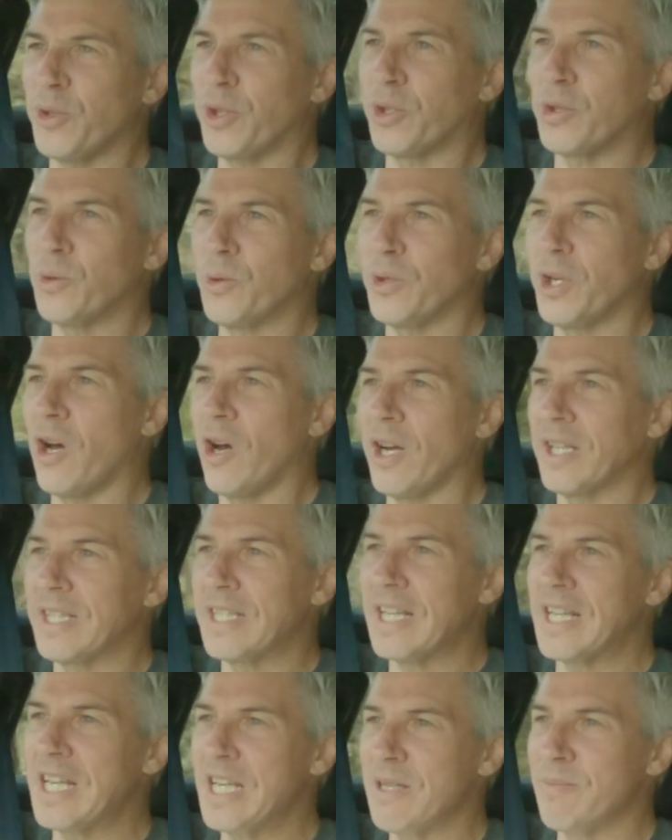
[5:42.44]
the corner
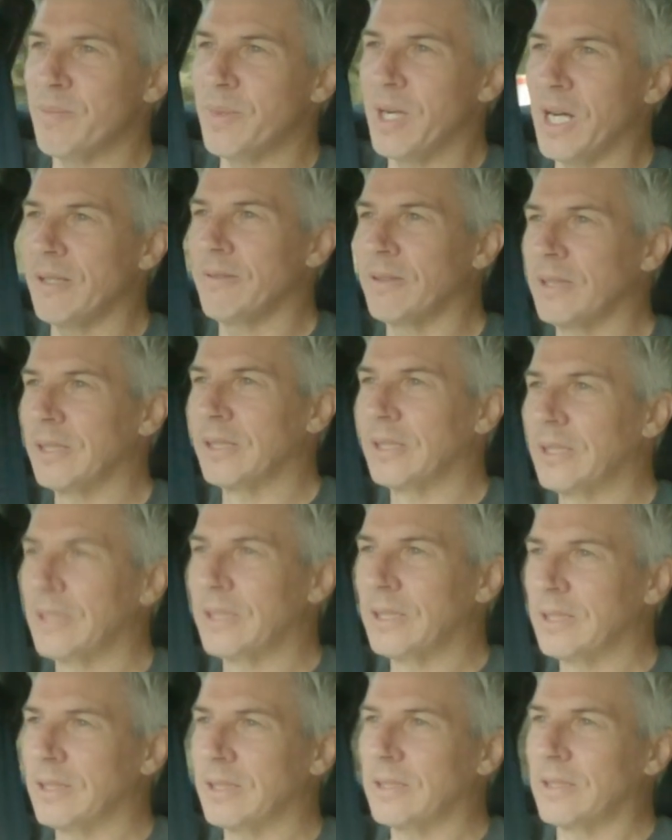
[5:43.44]
ideally, but
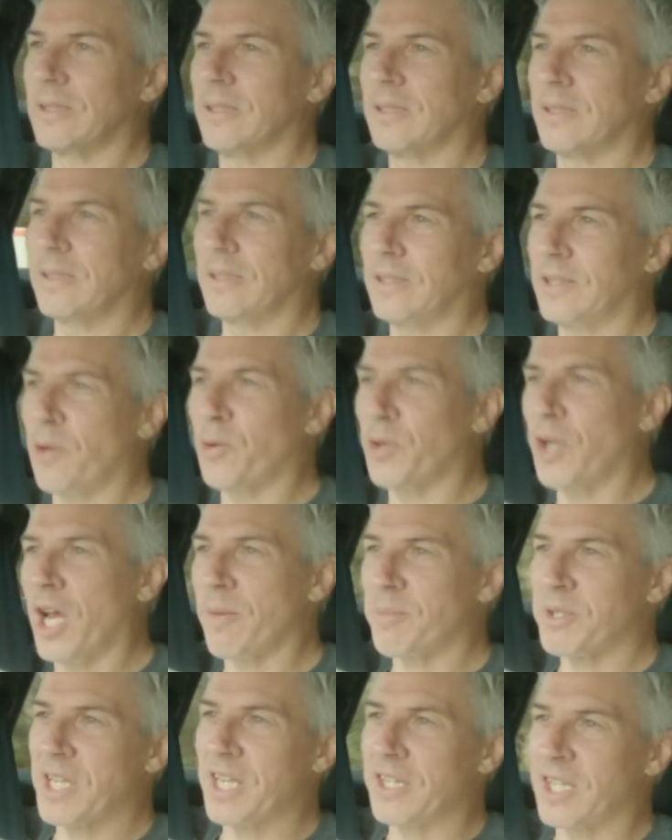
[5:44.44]
don't want to
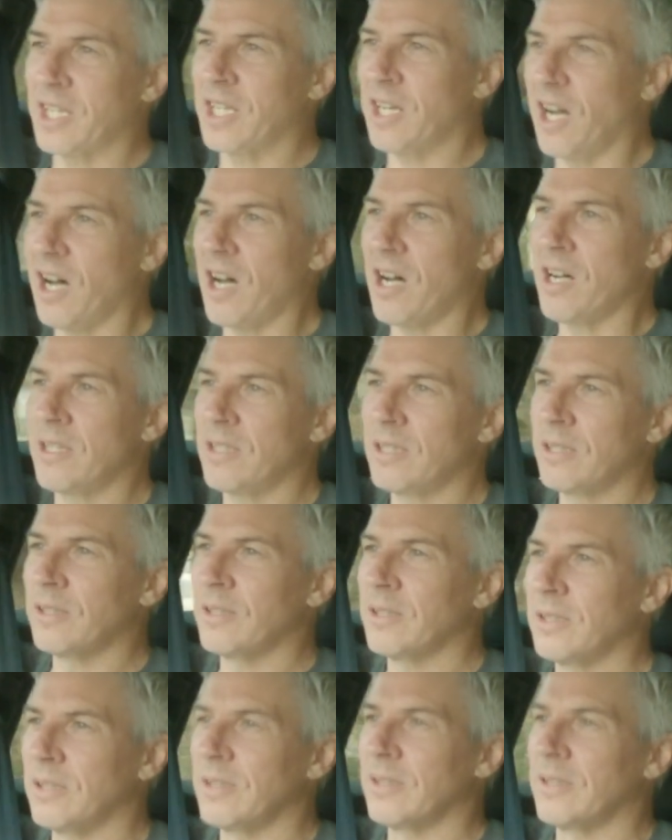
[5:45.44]
upset the car
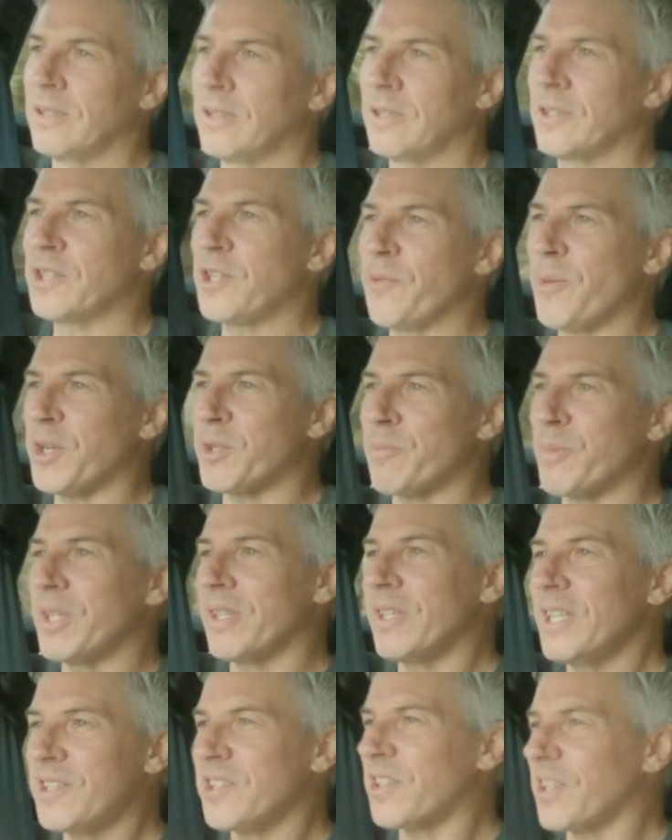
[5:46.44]
too much.
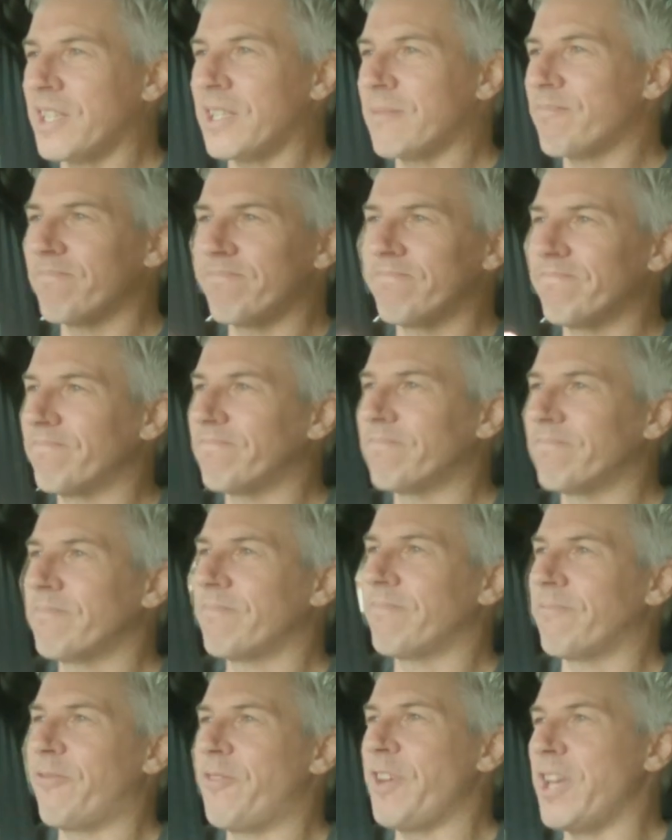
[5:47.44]
But this is a
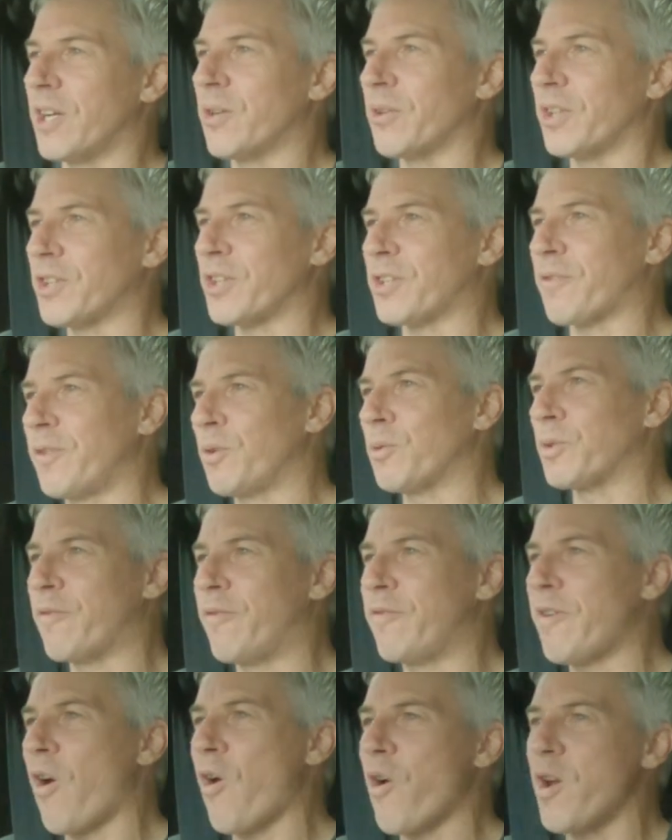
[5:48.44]
vehicle that just feels
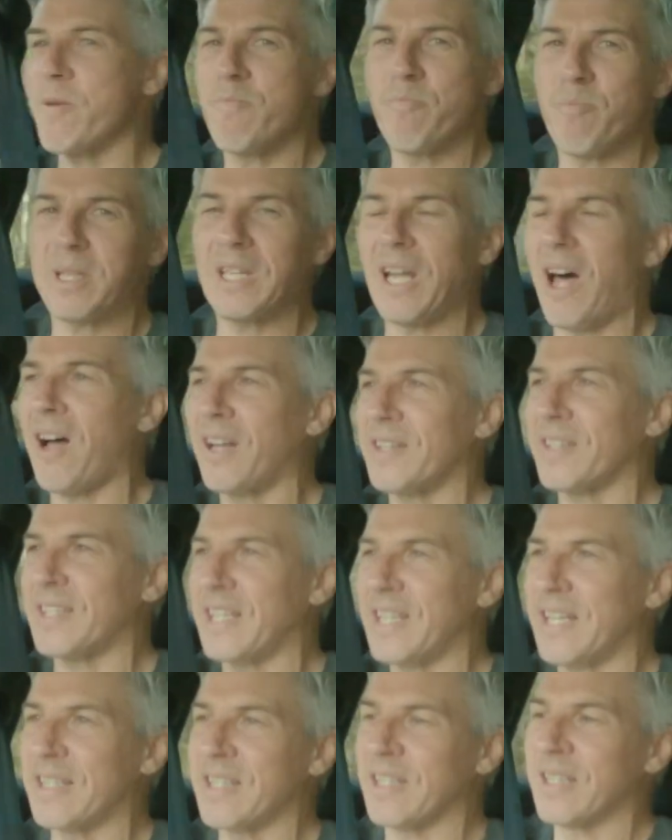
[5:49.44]
very
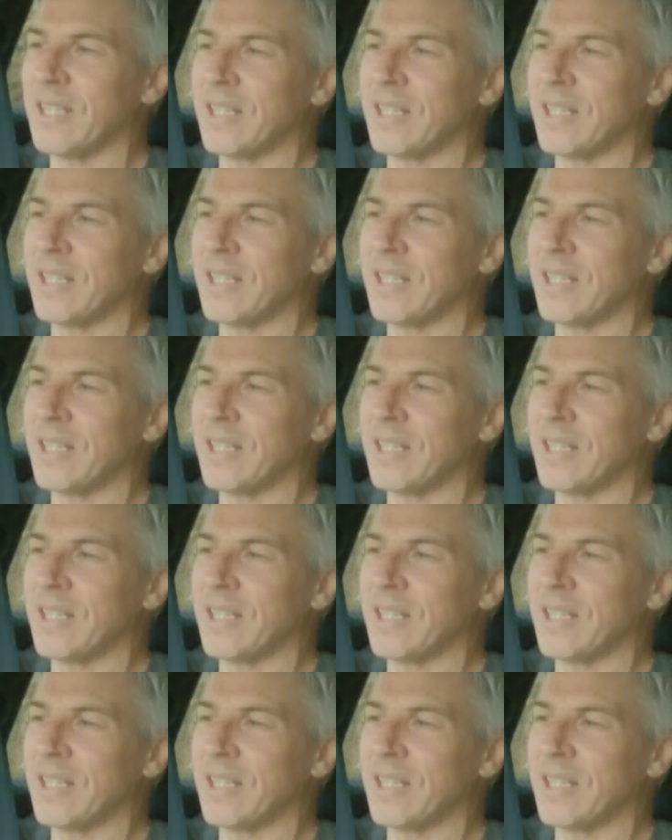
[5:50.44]
planted.